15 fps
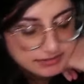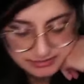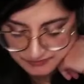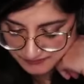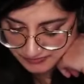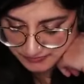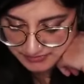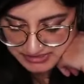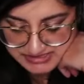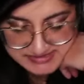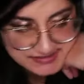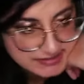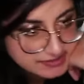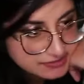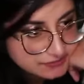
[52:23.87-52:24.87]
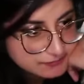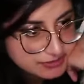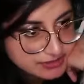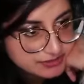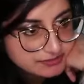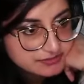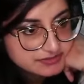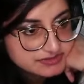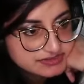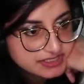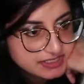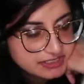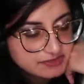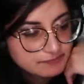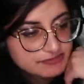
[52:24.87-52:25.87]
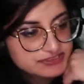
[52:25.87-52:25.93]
a few minutes later while talking with